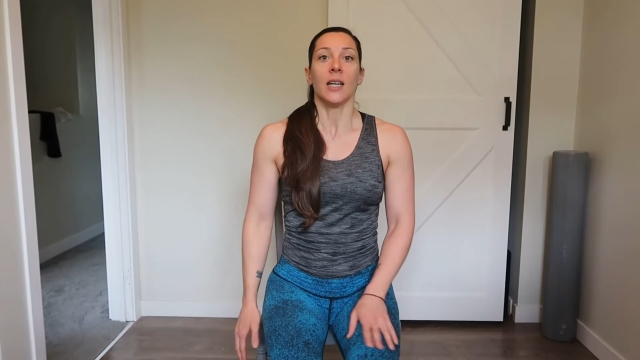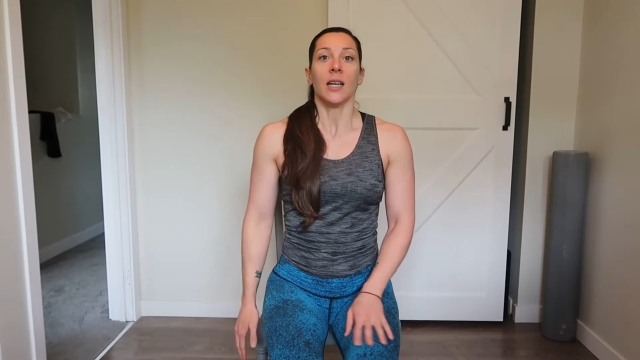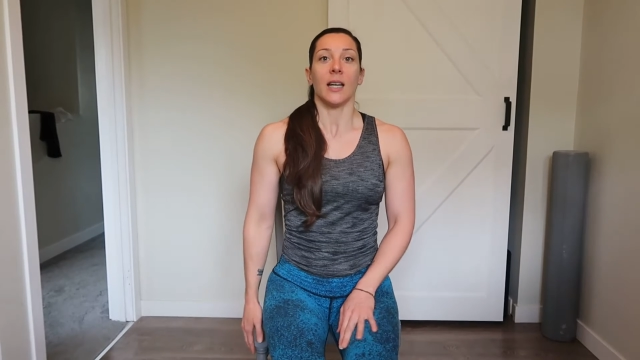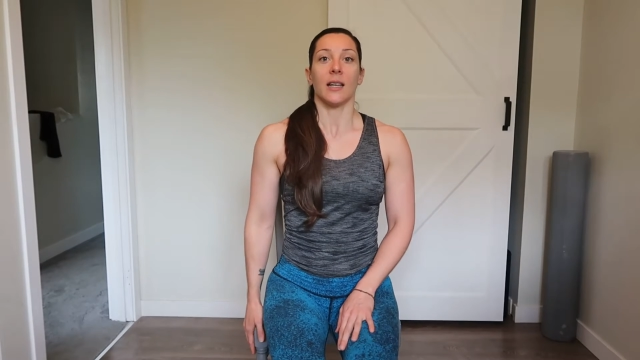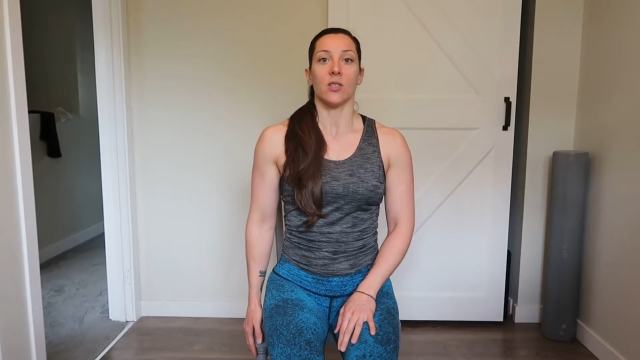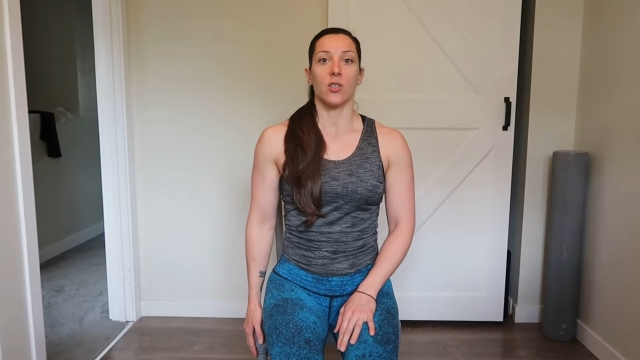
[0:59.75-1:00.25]

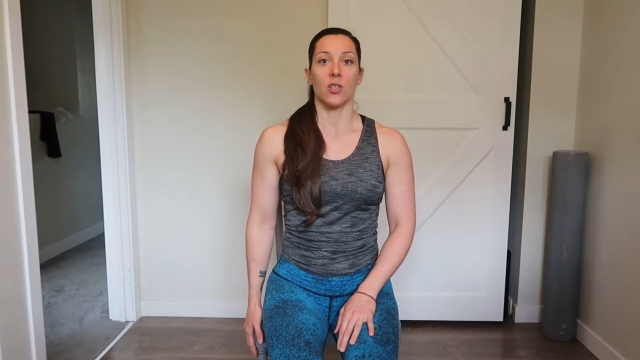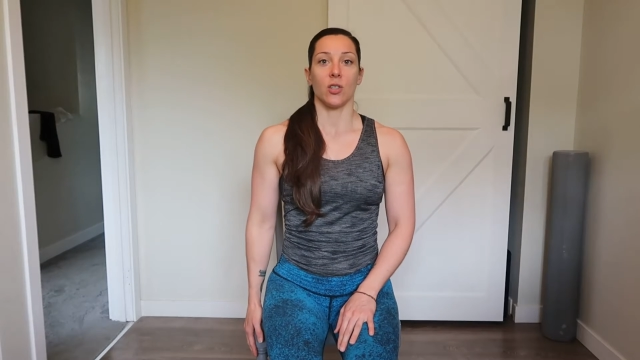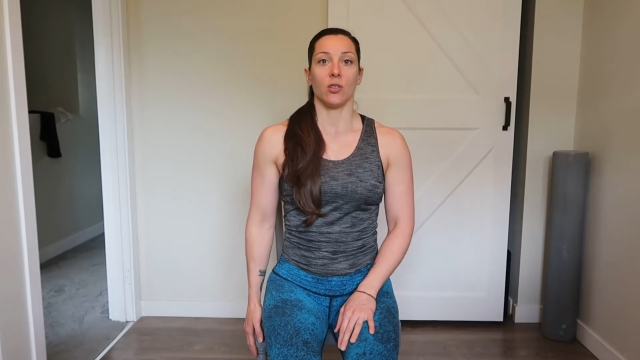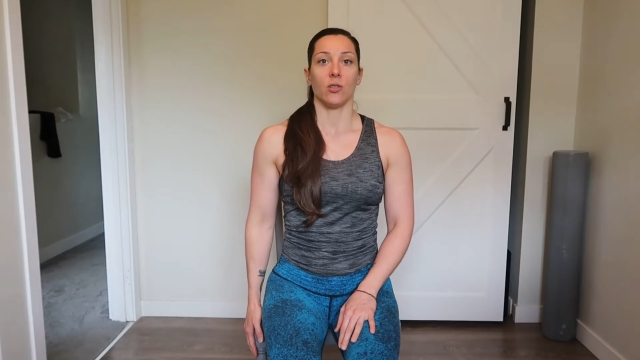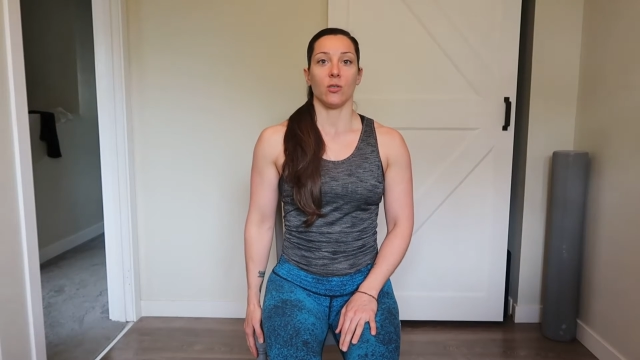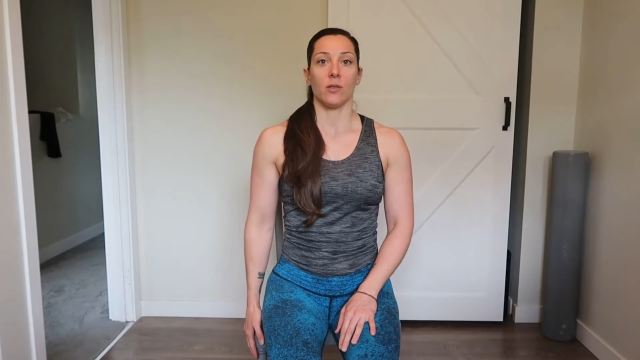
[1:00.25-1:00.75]
is
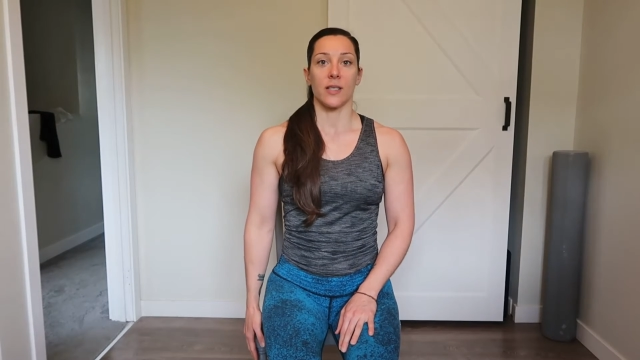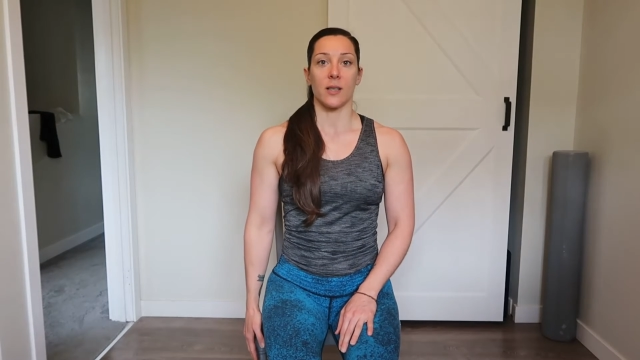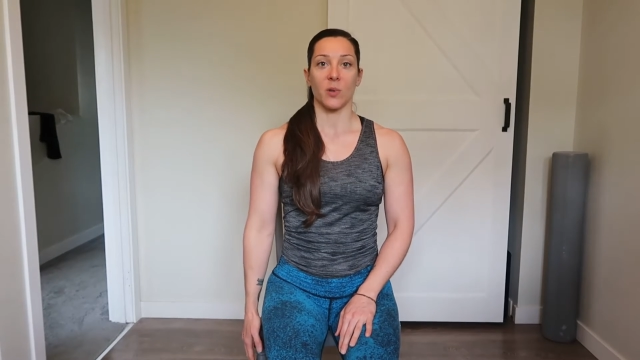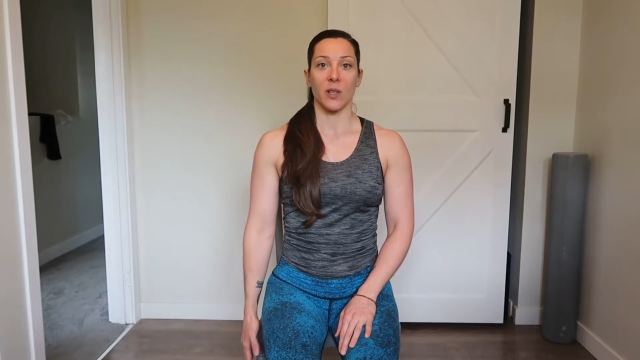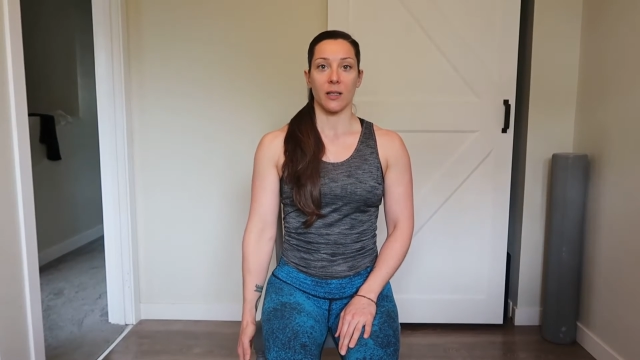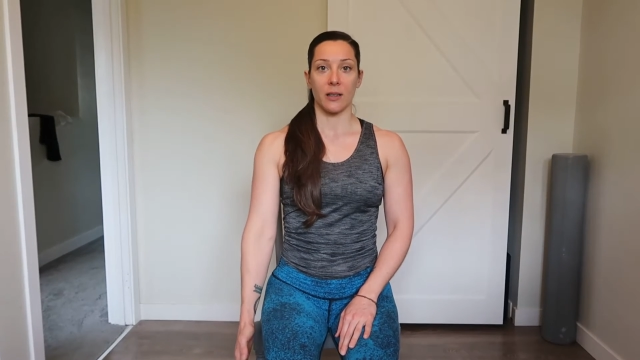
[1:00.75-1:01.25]
to
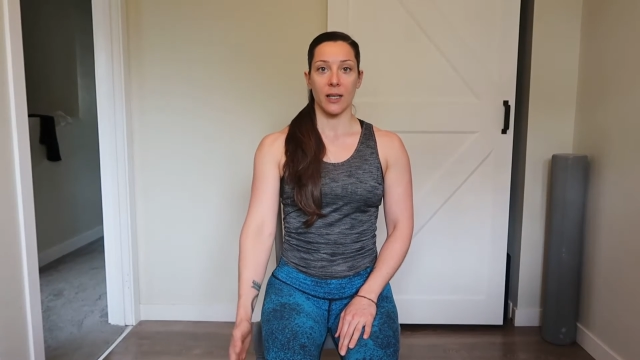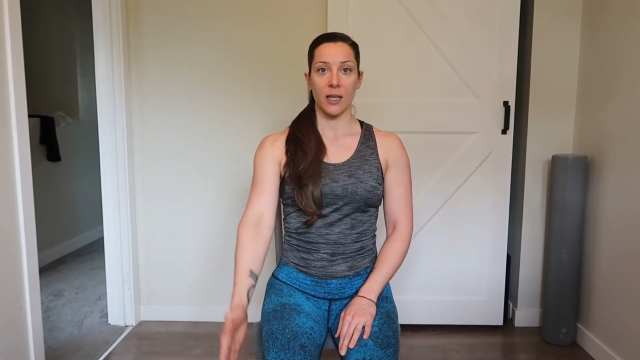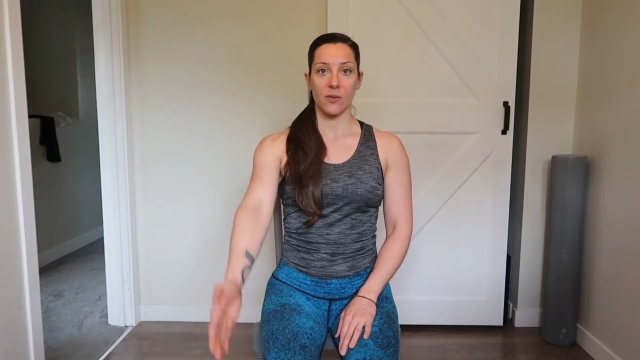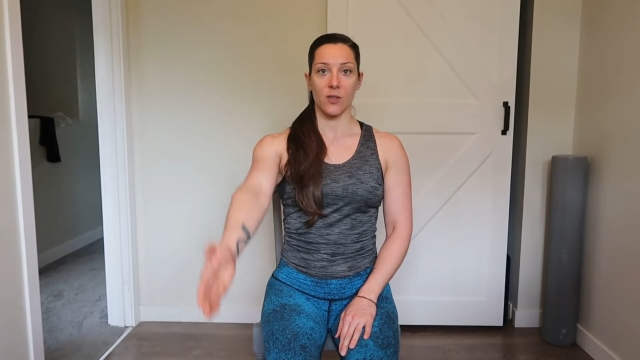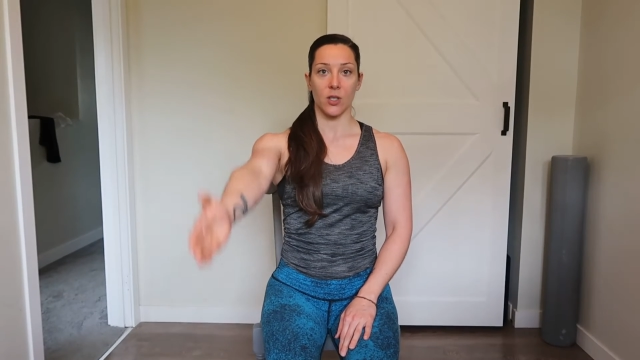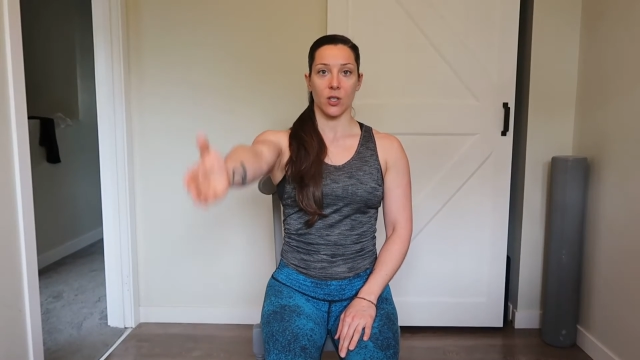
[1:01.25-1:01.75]
simply
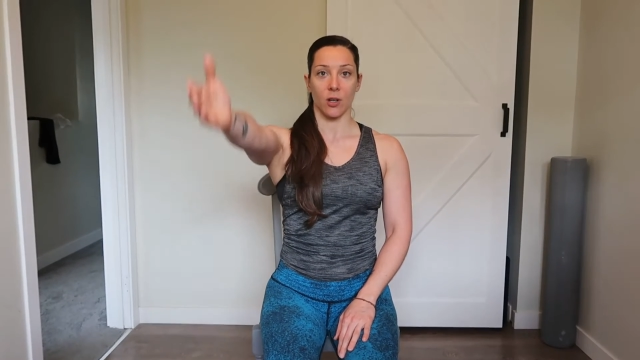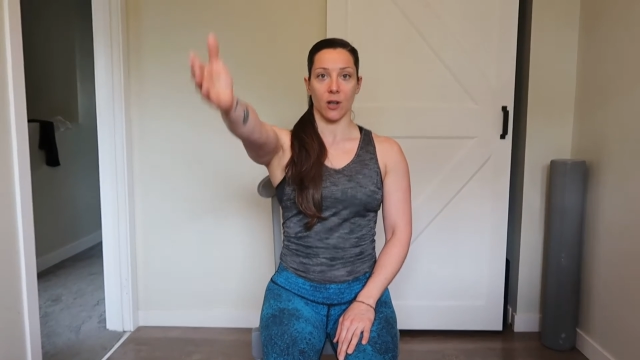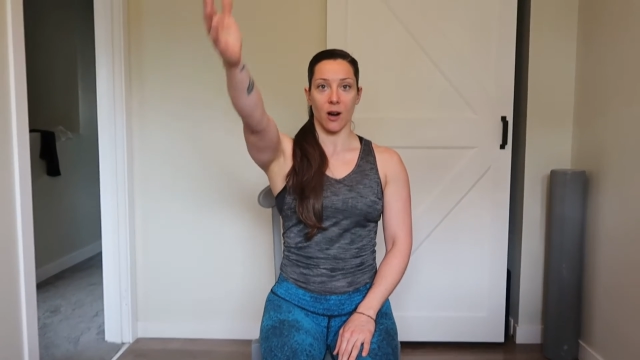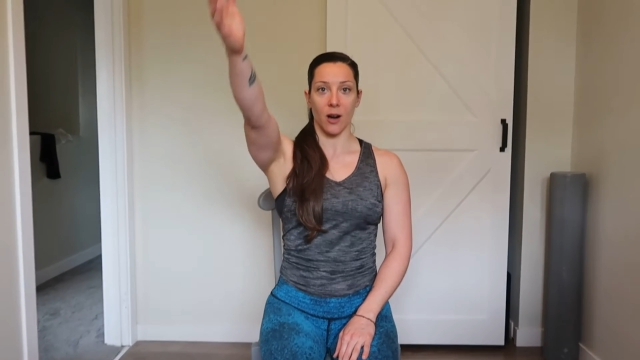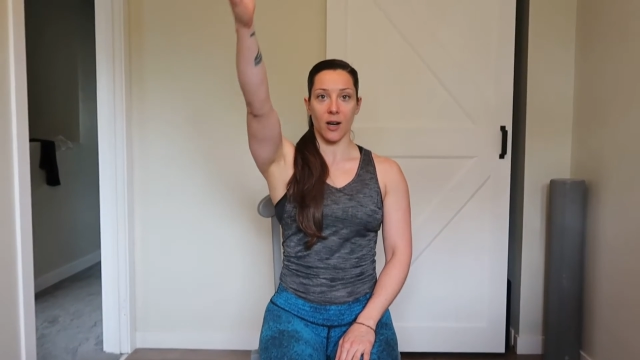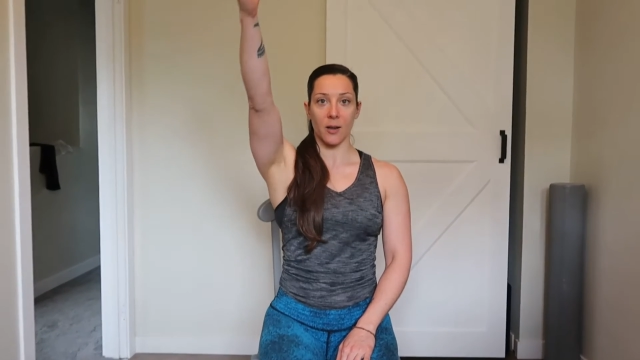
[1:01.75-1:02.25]
lift your
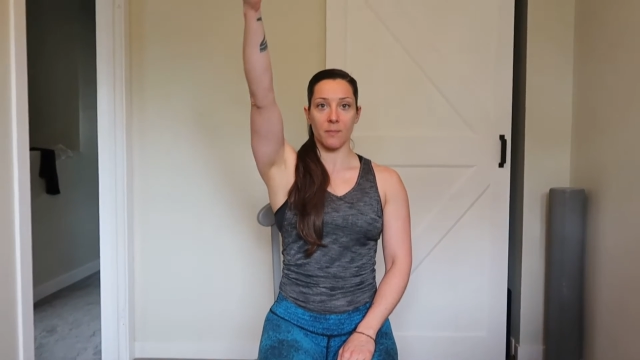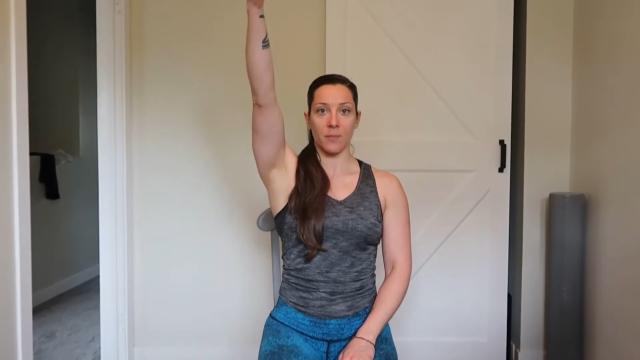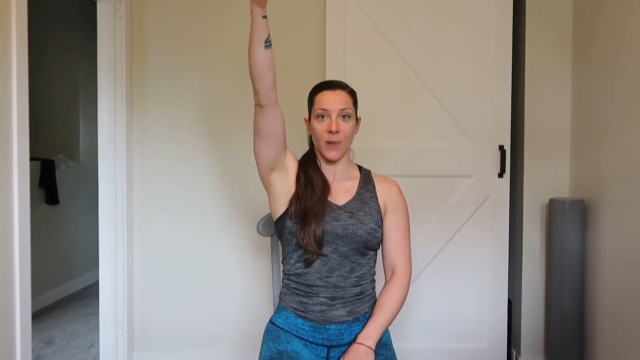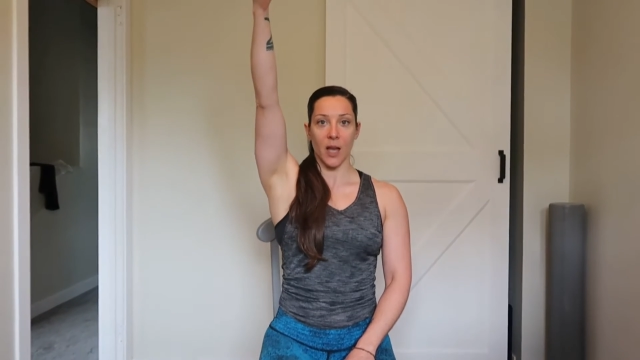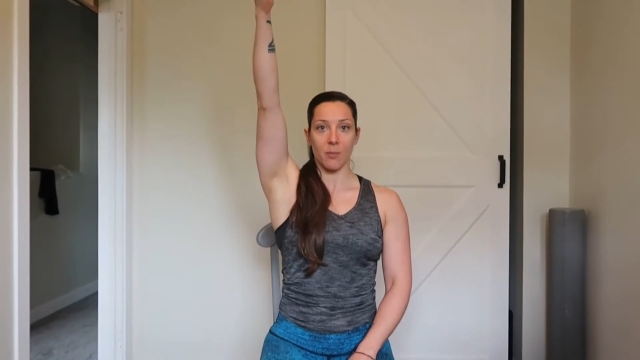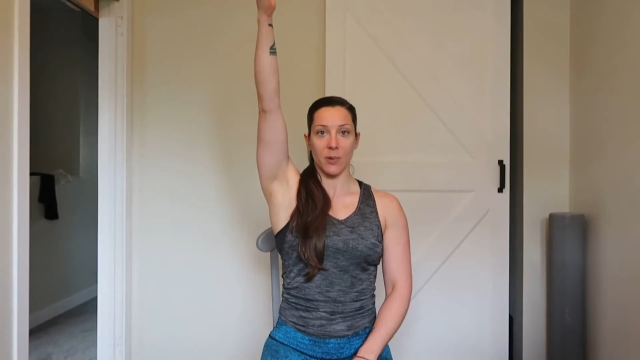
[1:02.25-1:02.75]
arm
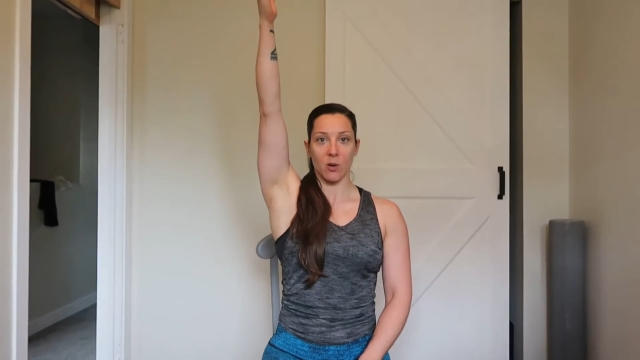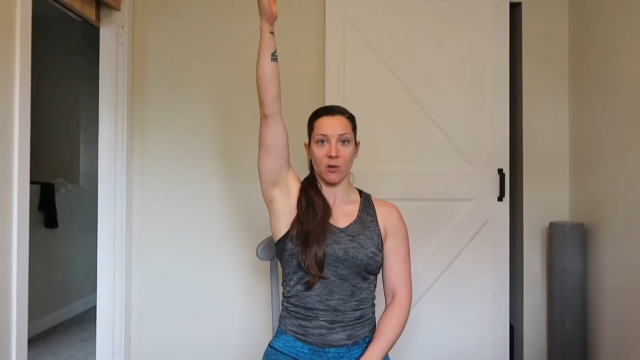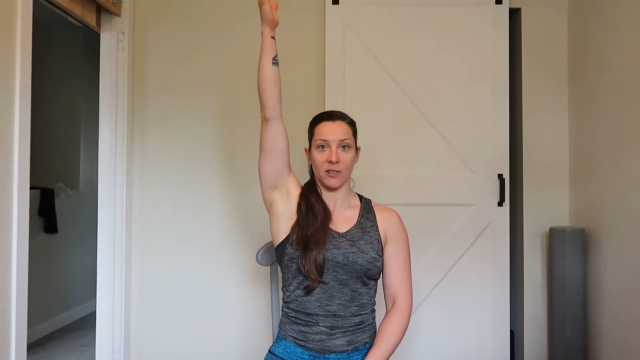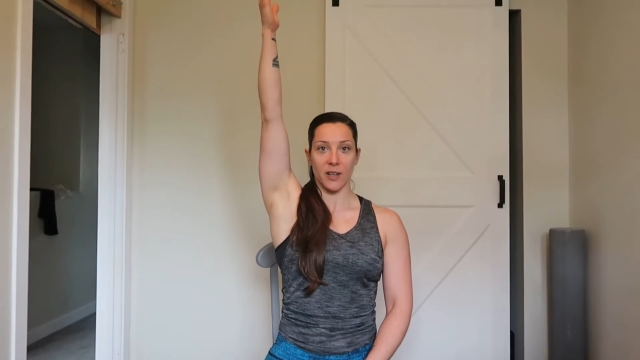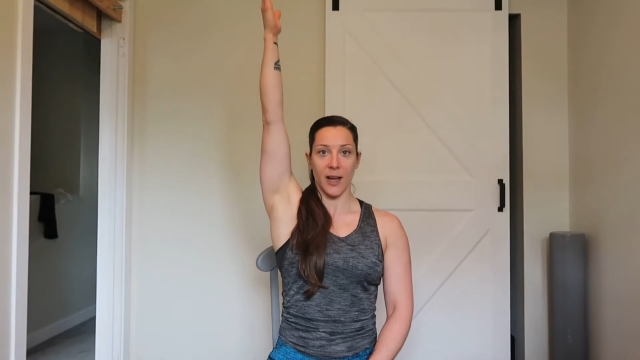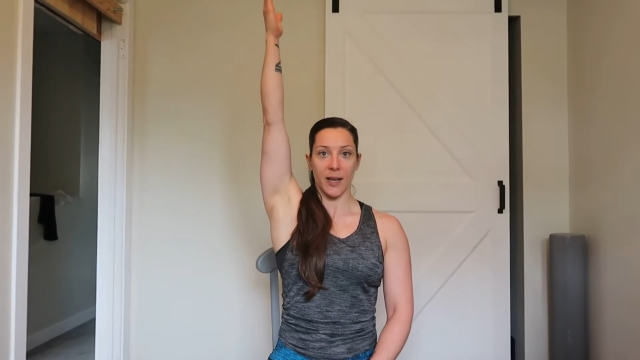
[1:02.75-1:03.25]
up and
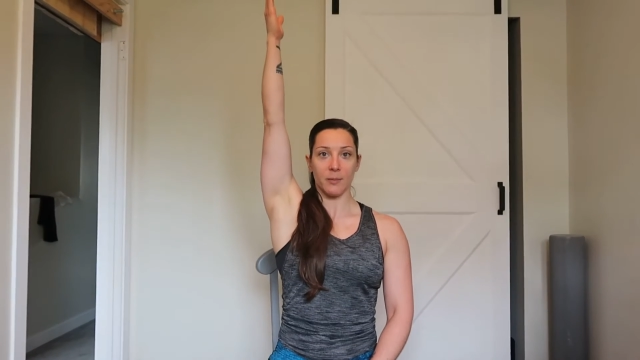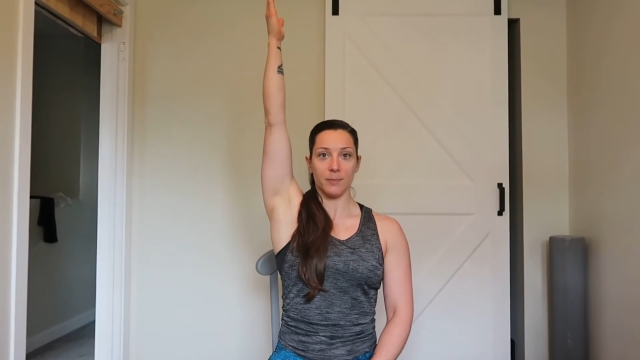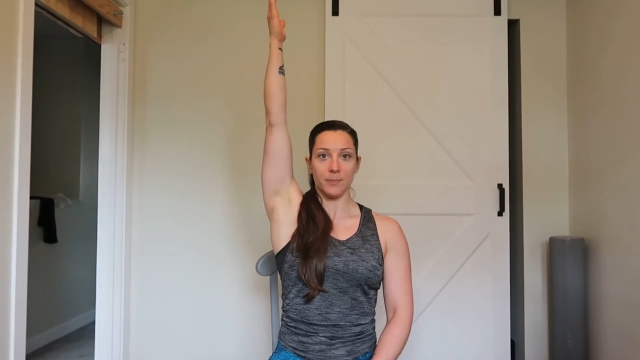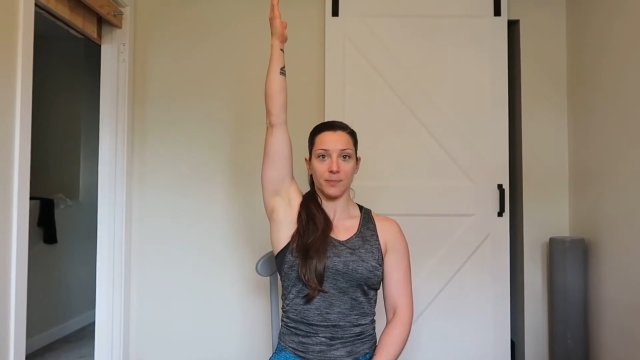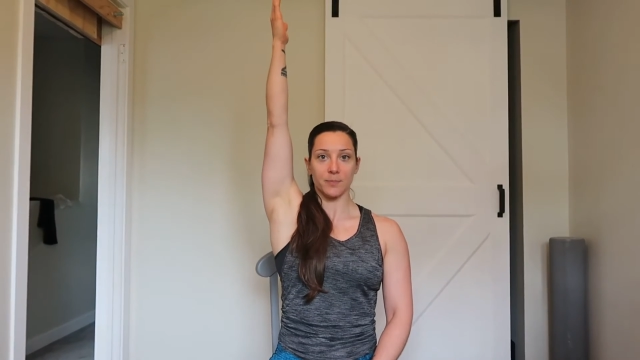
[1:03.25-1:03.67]
overhead,